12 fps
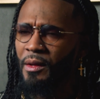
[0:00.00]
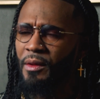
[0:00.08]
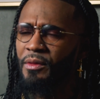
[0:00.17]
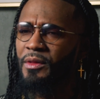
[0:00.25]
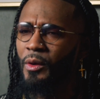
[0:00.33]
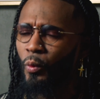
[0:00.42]

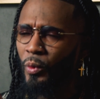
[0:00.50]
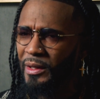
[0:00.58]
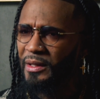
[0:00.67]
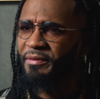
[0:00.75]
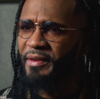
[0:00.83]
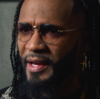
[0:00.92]
the will
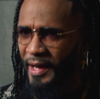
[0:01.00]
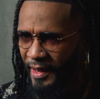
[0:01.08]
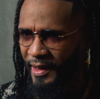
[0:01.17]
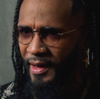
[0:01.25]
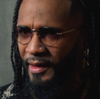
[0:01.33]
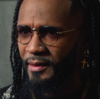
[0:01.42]
of
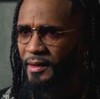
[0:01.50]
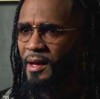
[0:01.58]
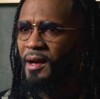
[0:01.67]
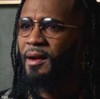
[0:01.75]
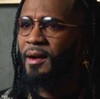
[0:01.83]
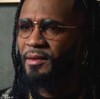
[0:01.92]
God
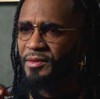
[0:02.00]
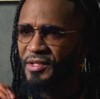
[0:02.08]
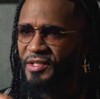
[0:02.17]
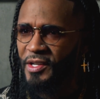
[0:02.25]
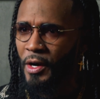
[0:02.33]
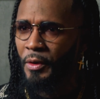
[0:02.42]

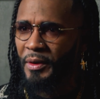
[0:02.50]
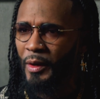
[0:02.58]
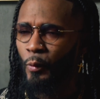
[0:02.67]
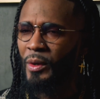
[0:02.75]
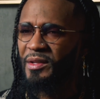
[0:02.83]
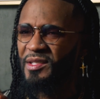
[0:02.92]
concerning
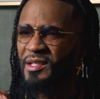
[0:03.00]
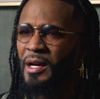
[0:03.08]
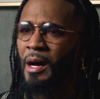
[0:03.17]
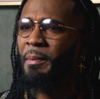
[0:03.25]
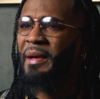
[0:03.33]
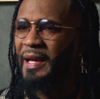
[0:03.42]
what's
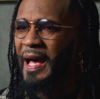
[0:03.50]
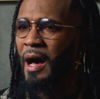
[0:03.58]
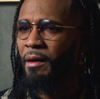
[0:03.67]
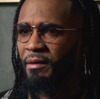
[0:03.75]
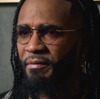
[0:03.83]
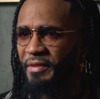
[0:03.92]
coming
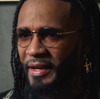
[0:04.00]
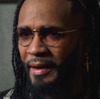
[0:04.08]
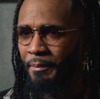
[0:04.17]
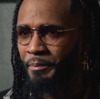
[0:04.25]
out of them.